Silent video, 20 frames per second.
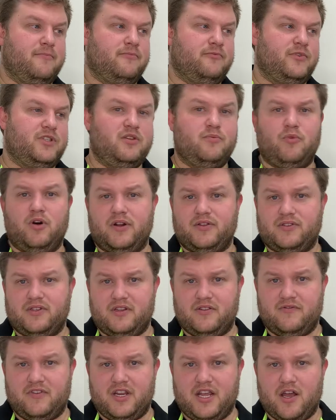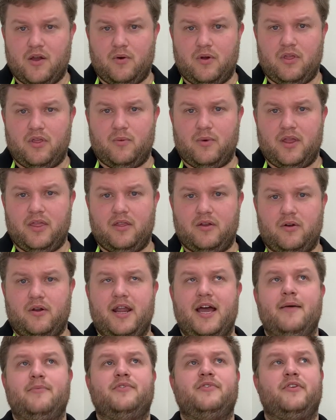which you might have seen a video on, the one that got
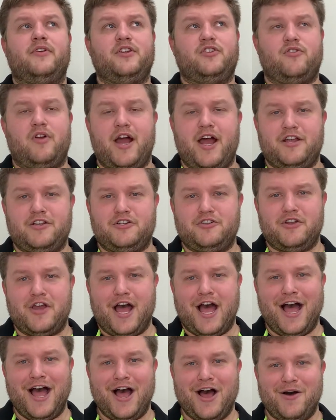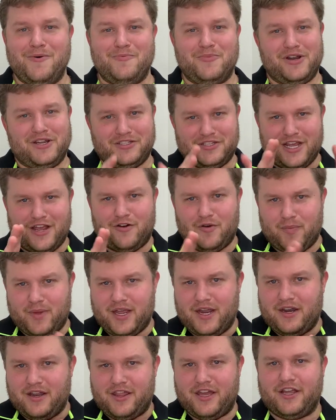absolutely trashed, but is now
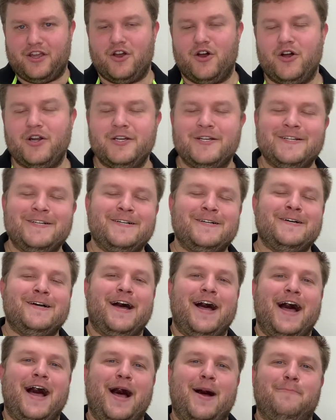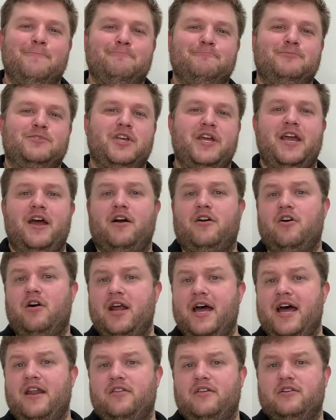repaired, thank God. So yeah, I kind
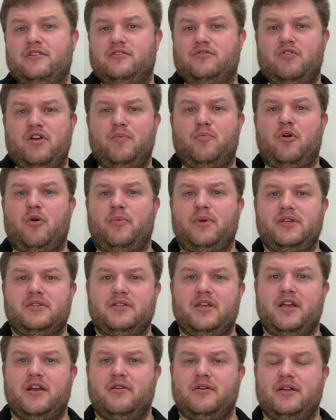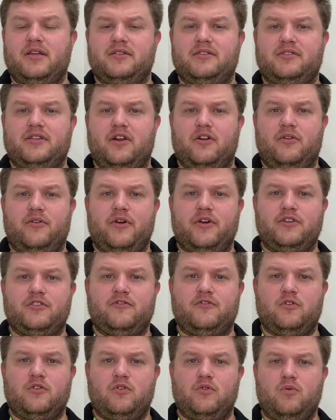of had those 3 properties there and sat on those
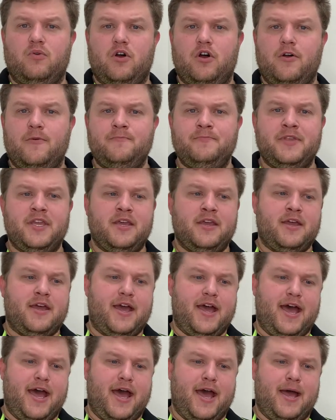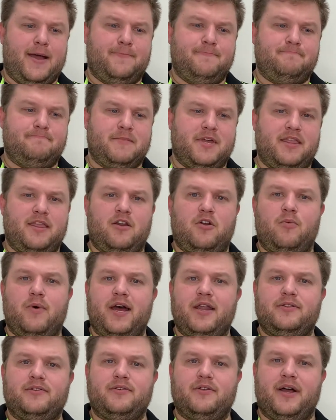for a little while. And then I
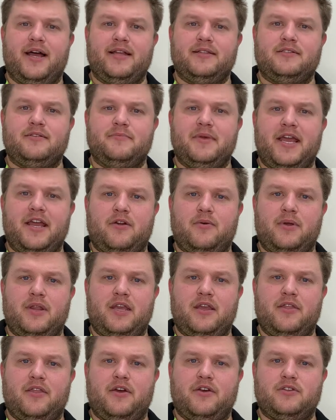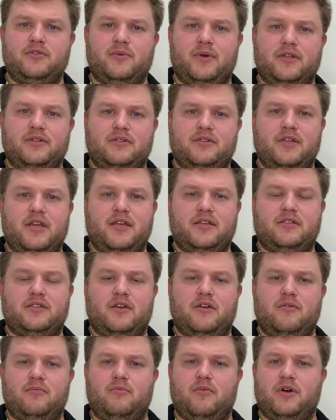waited till I had some equity in those ones there.
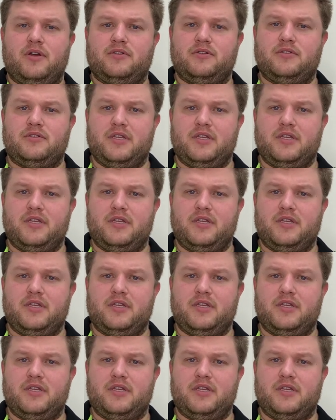So my